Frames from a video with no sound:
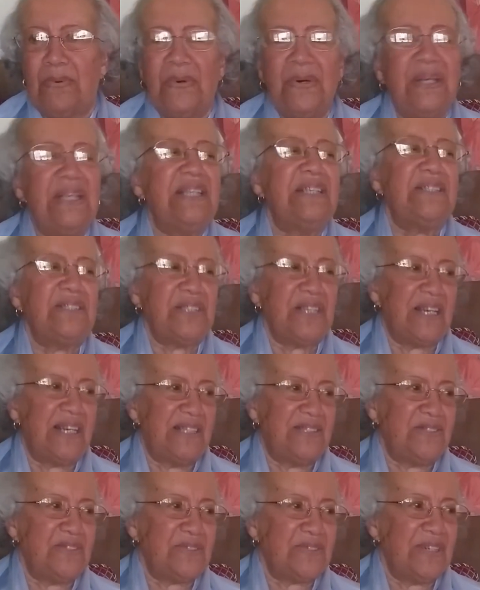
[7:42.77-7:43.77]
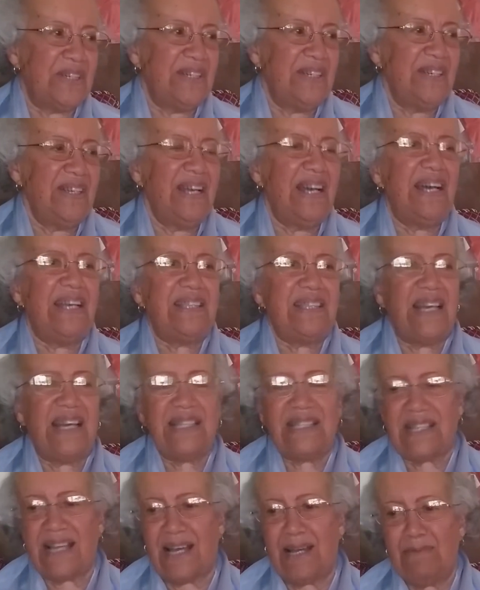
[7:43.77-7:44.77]
Purna Chandra at
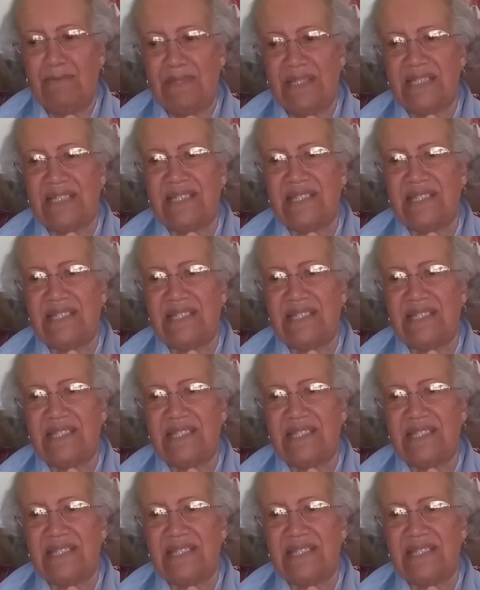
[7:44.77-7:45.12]
that time.